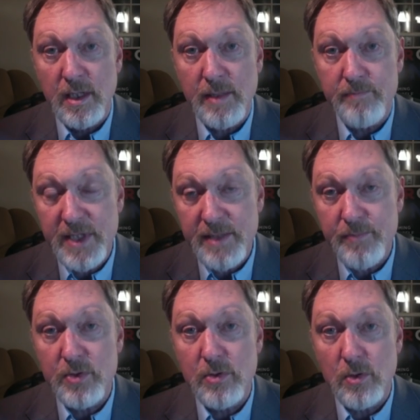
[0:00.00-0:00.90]
and
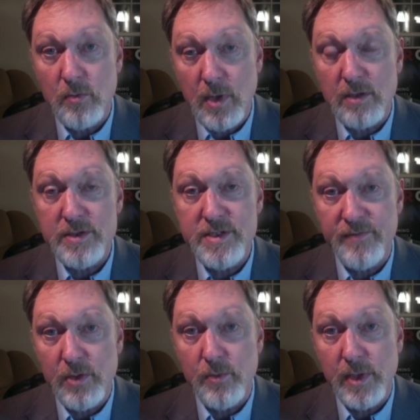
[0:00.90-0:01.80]
people who are
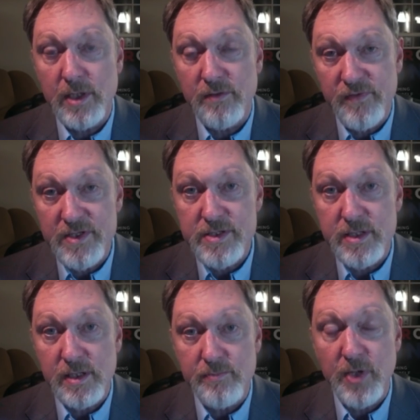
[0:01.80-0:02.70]
relatively weaker
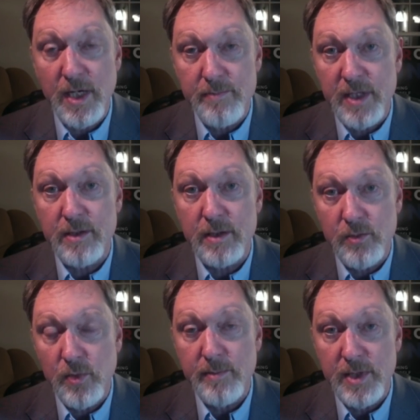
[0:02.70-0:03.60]
physically, primarily
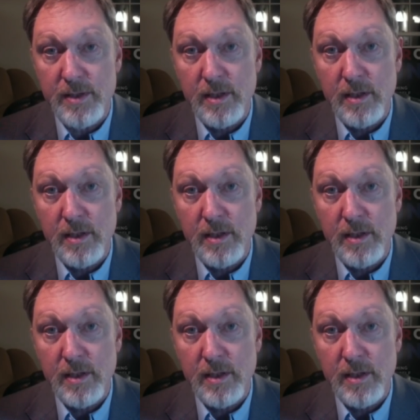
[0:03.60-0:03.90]
women.